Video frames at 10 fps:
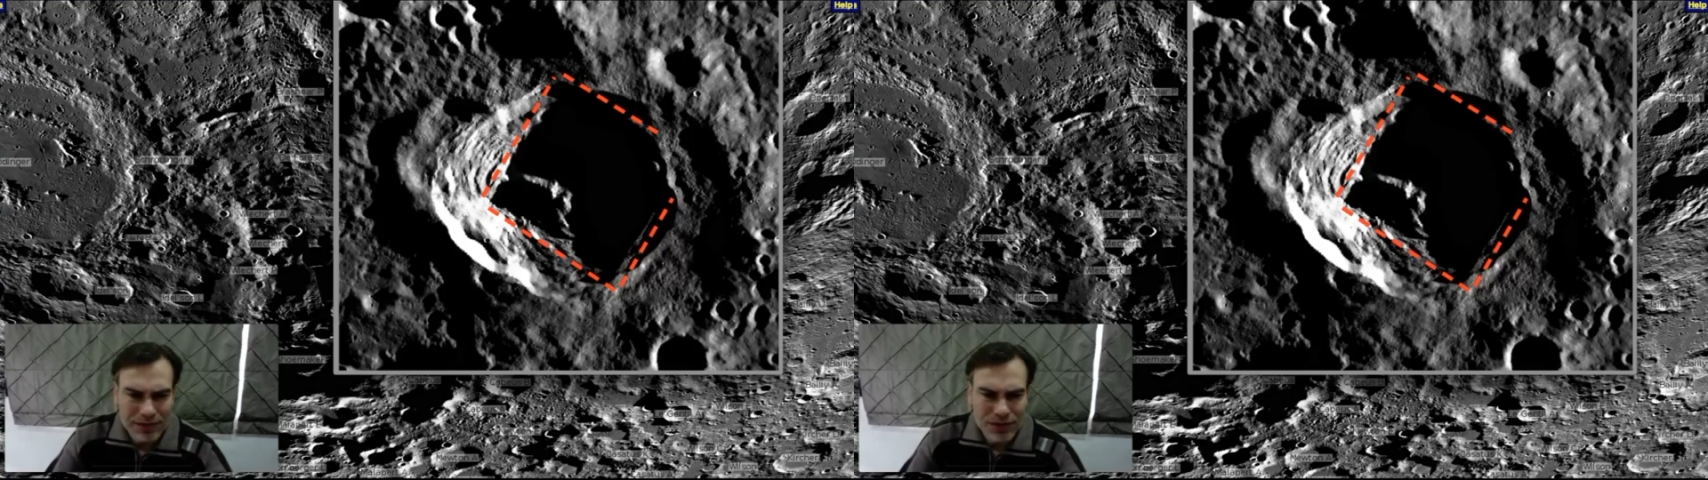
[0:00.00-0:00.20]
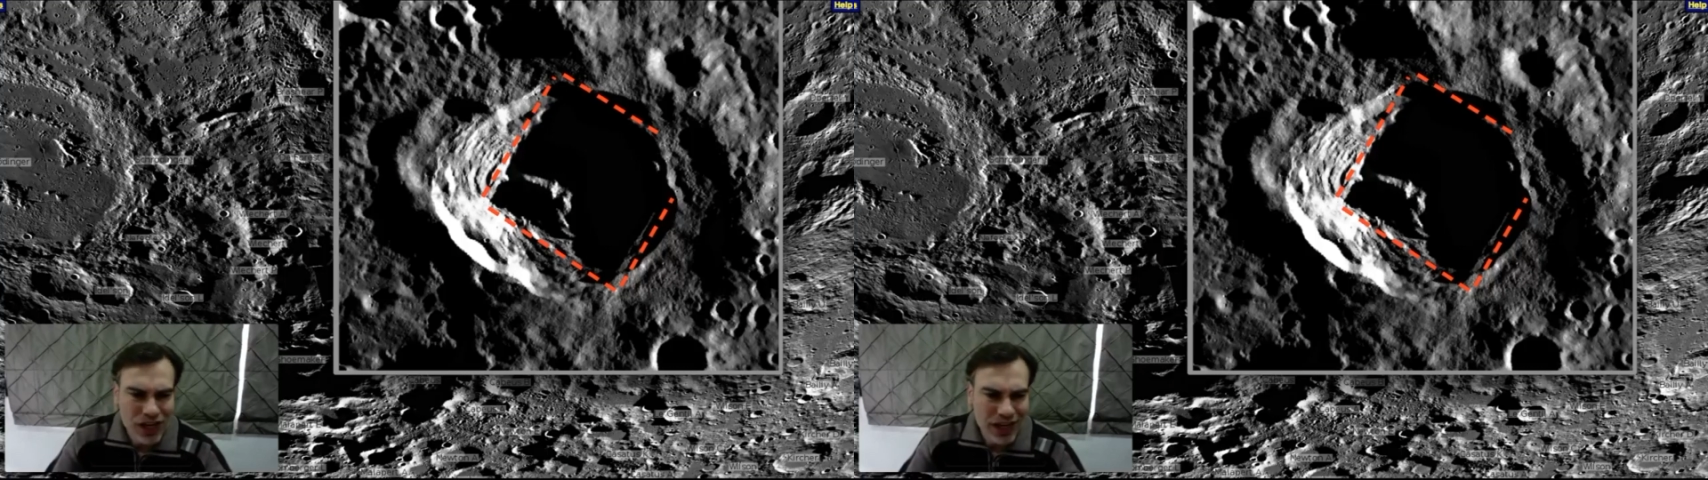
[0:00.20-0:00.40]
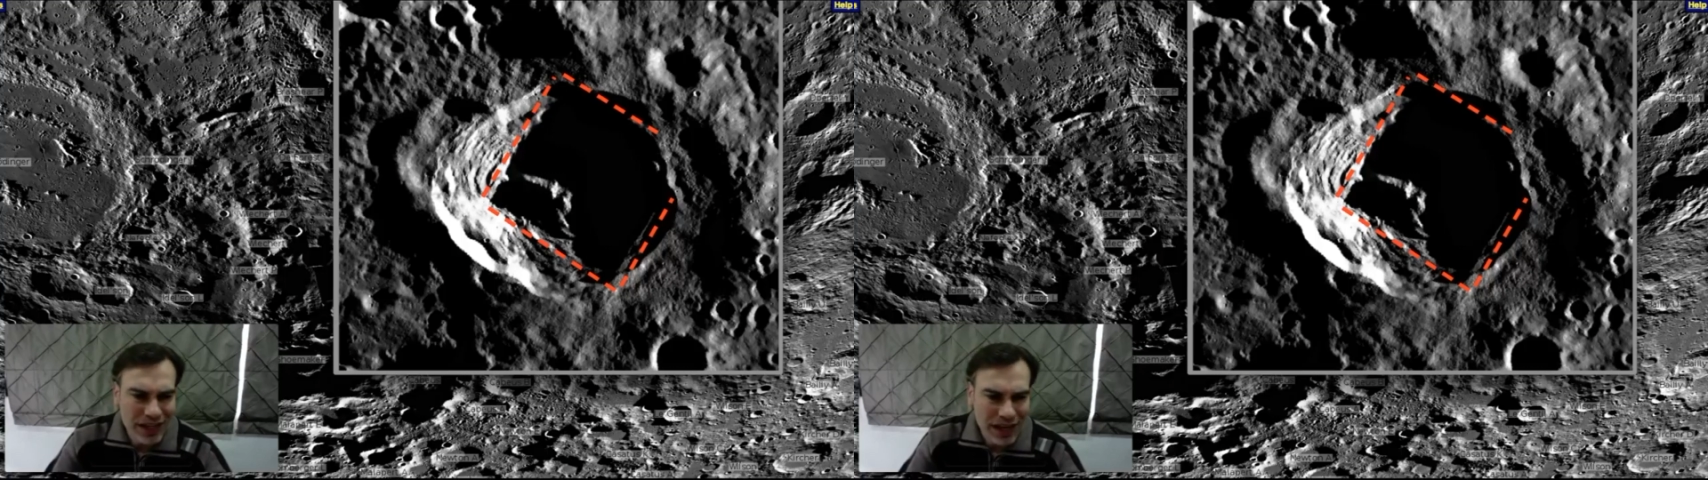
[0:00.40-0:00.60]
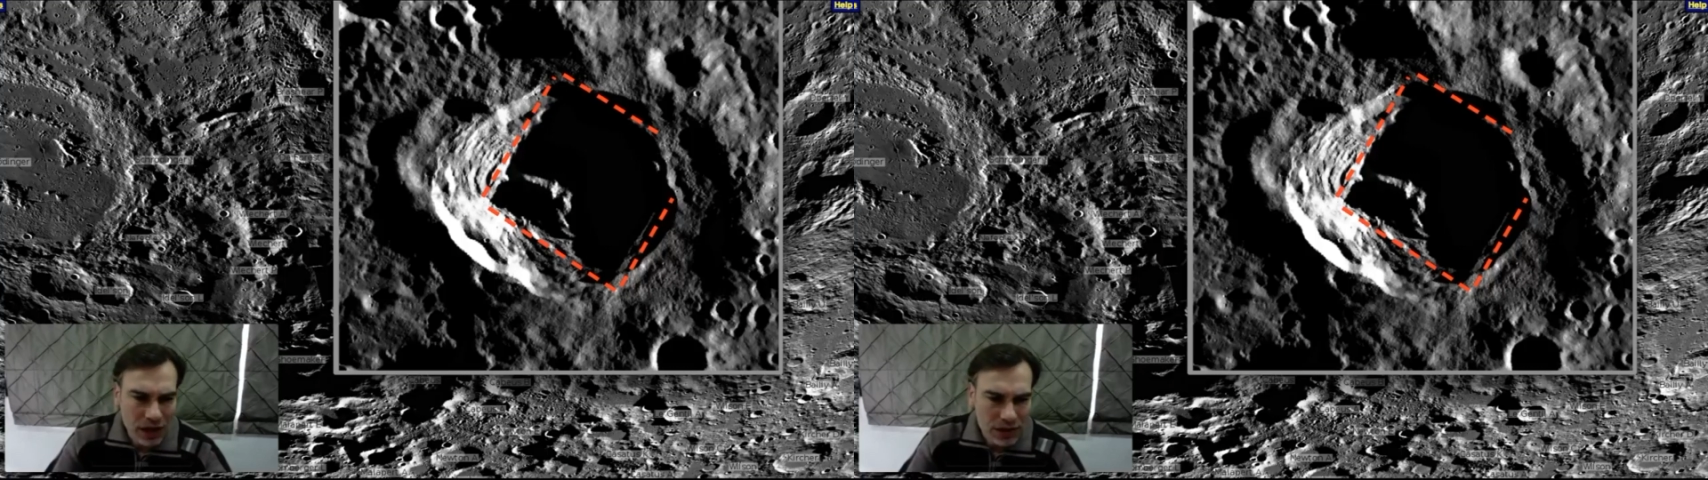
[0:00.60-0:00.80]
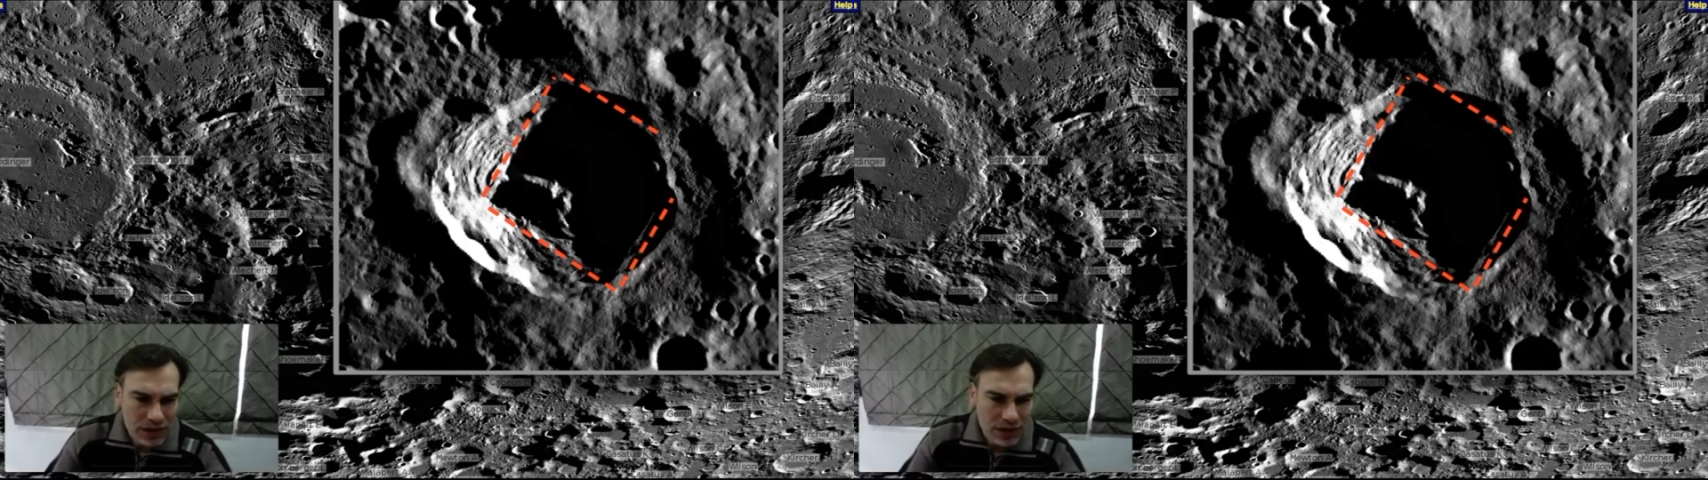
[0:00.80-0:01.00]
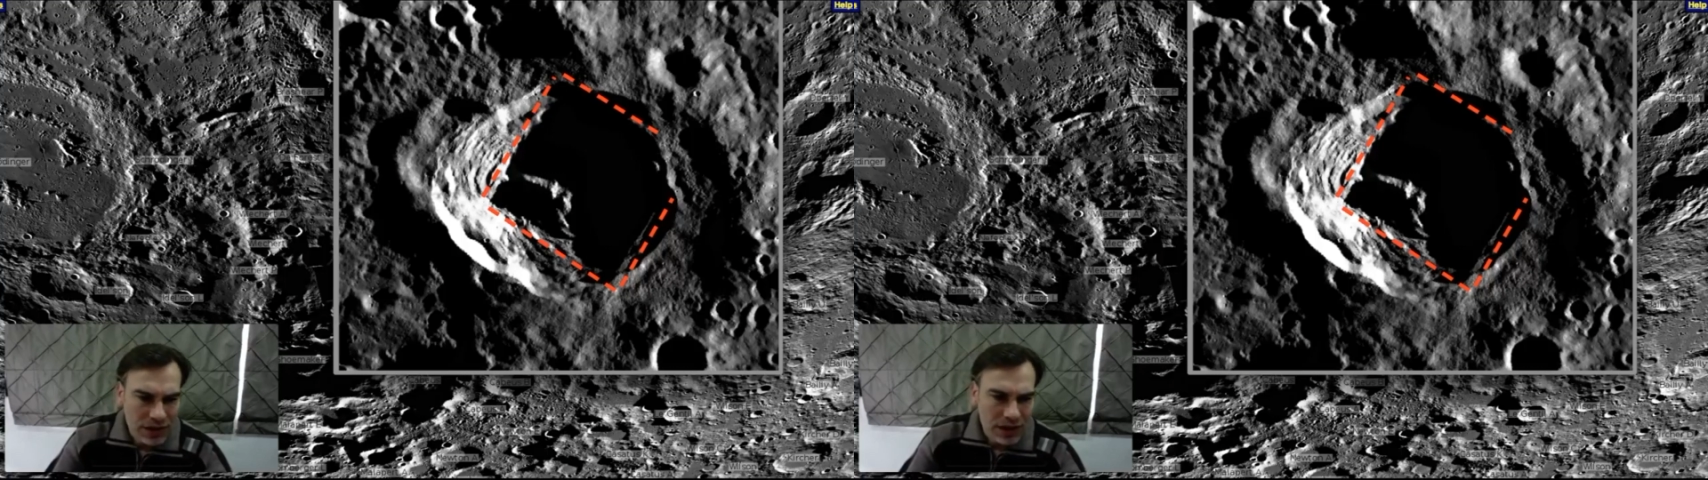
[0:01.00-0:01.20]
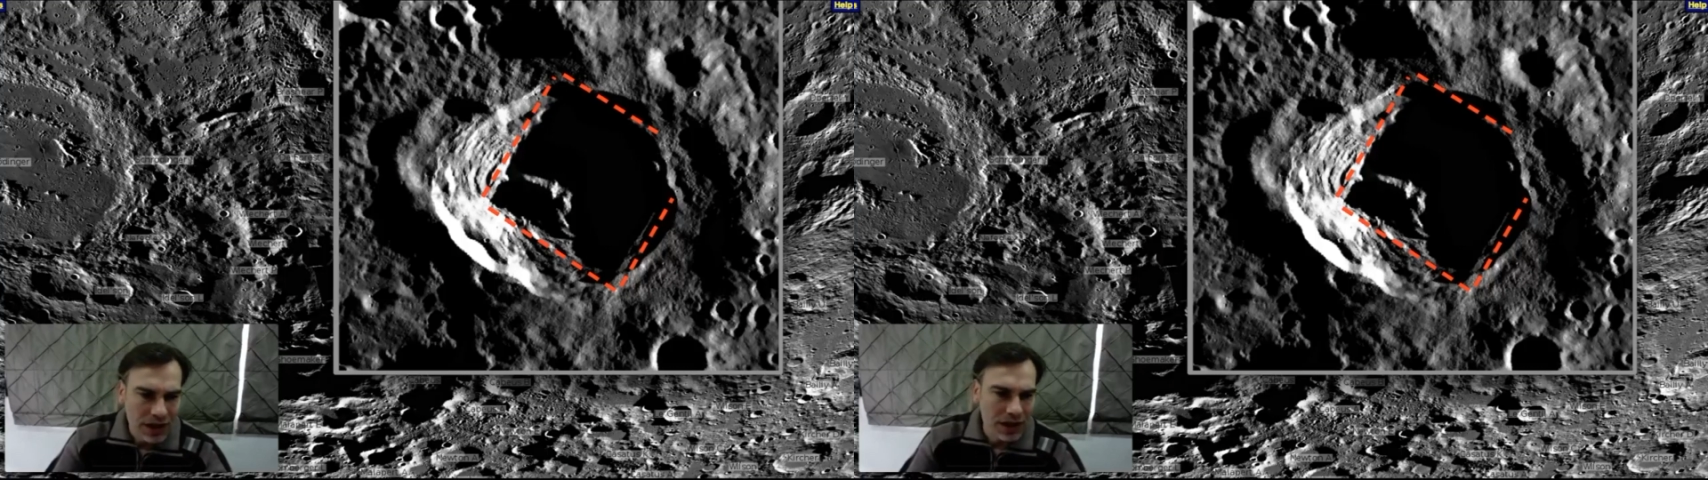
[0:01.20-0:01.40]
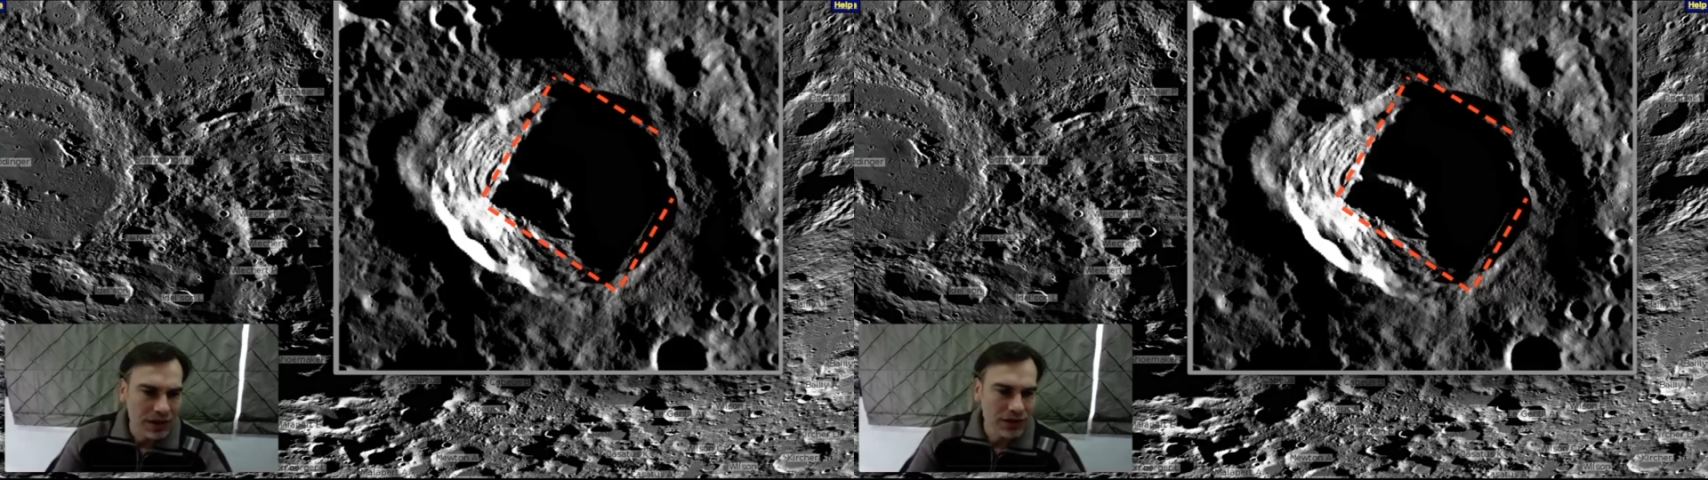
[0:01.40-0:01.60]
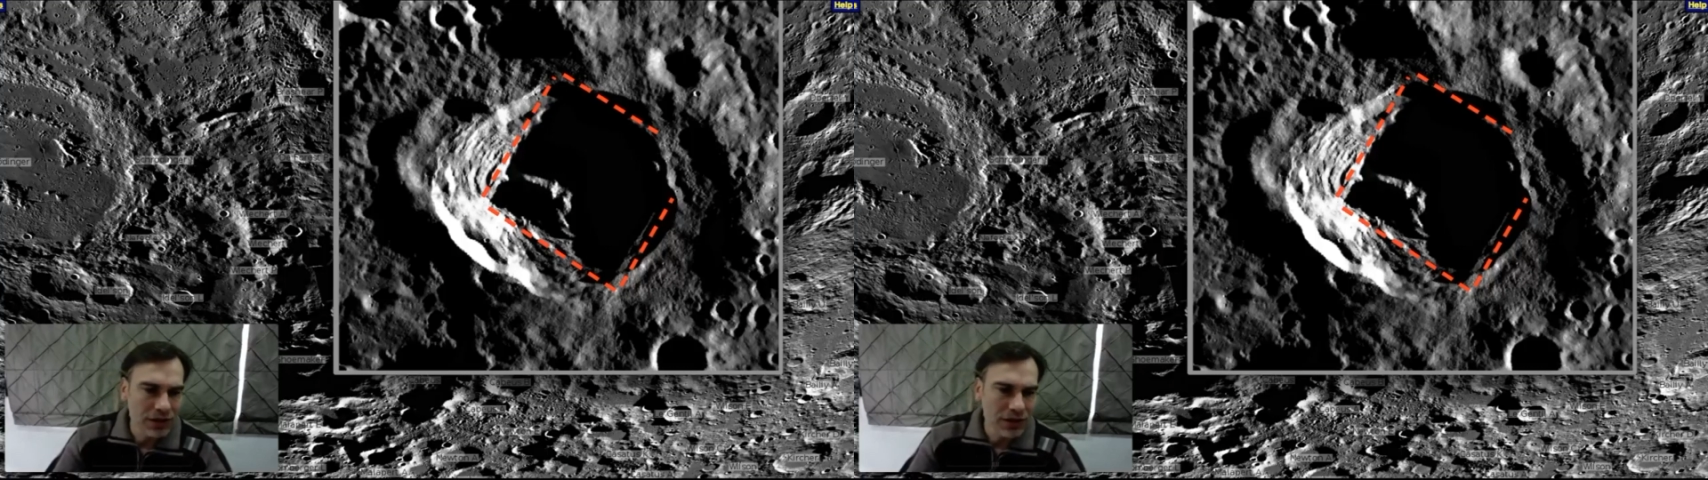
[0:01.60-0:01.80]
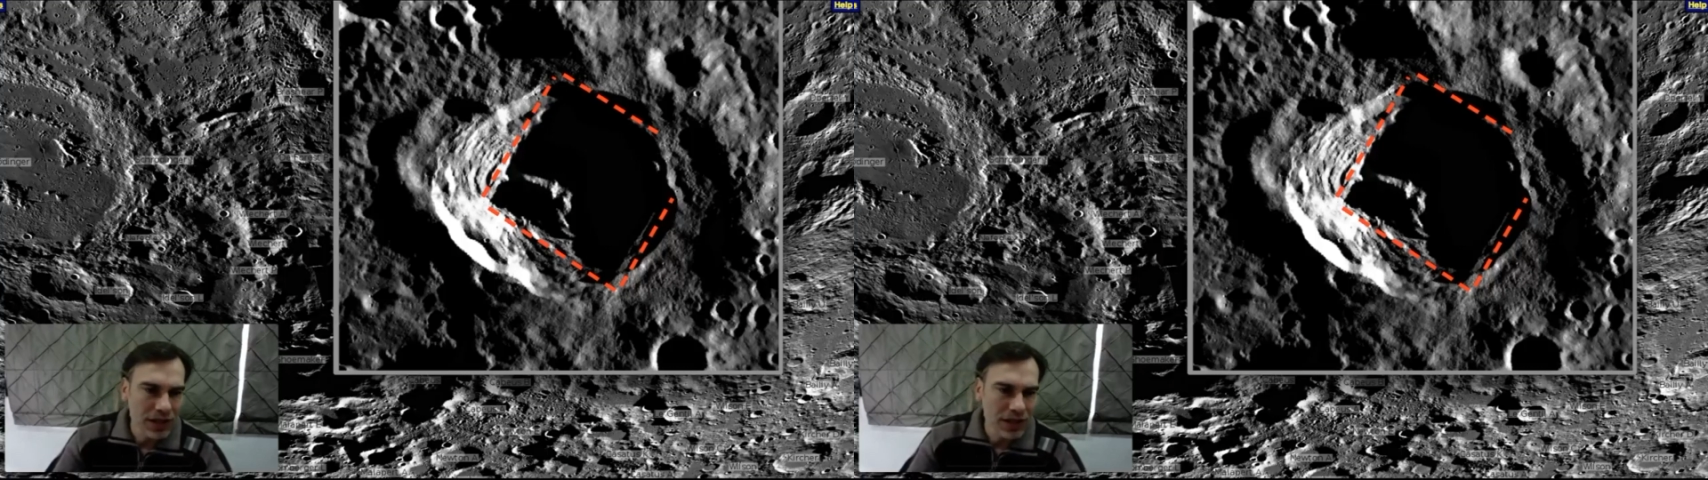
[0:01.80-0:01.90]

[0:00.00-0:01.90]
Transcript: Check it out. Look